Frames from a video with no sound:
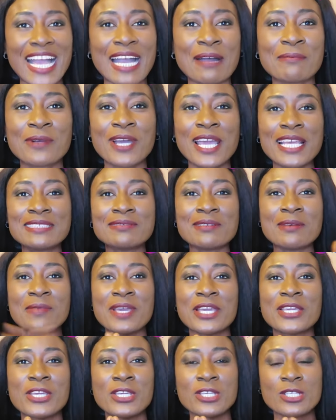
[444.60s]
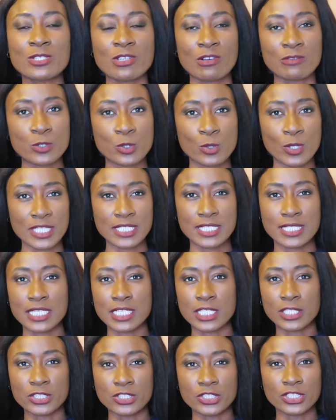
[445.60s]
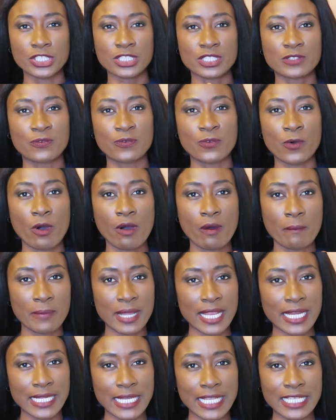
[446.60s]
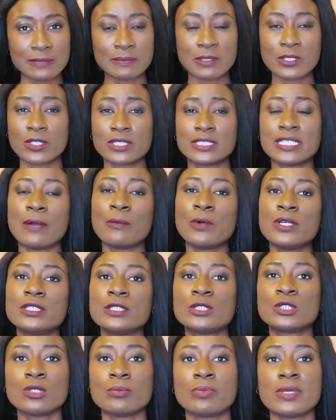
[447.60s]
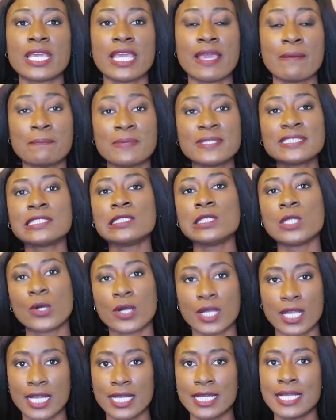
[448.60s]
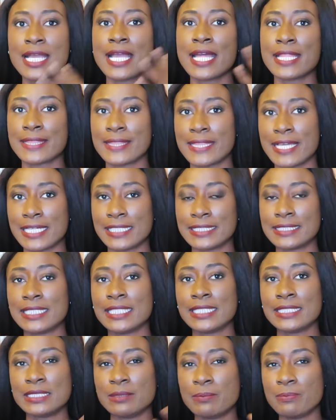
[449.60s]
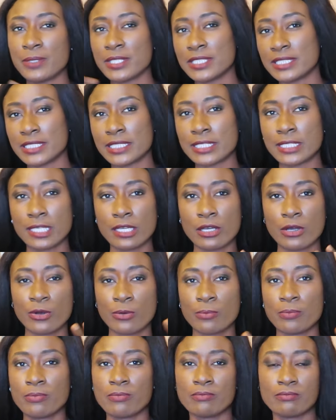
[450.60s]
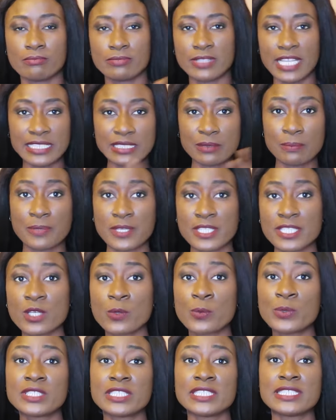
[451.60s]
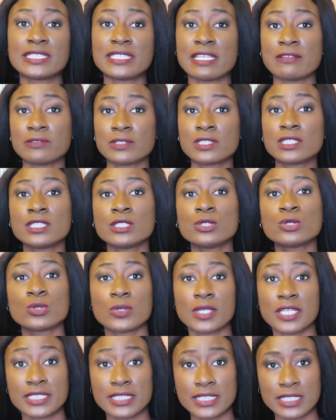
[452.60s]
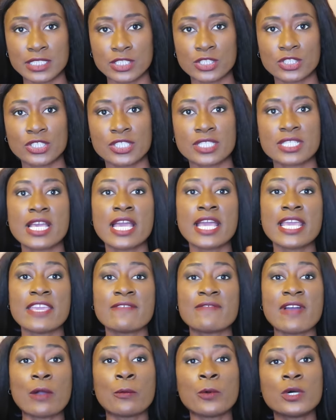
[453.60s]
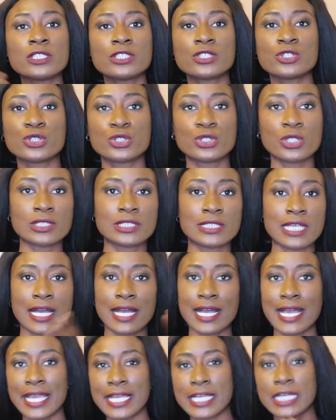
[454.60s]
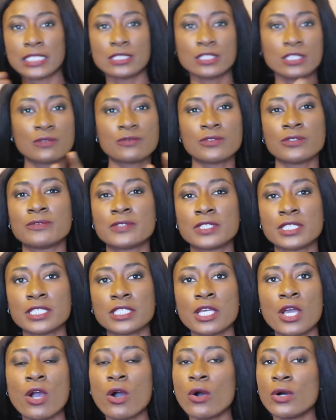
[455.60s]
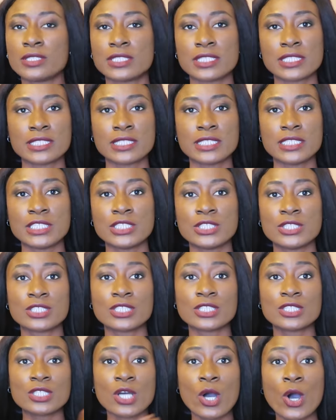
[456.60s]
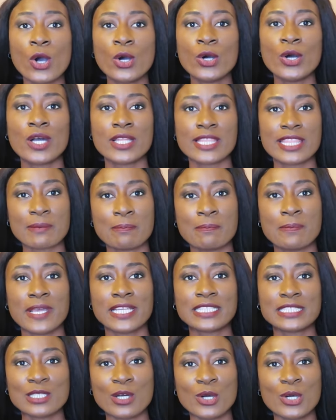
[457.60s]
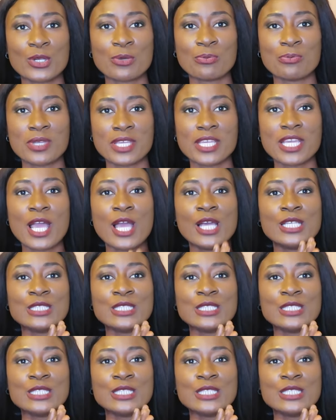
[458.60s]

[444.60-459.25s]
i'm going to be making use of 20 inches for my length because i want it to be a bit longer than the basic um than the basic which is 17 to 18 inches if i want it shorter i can use 15 or 16 inches it all depends on me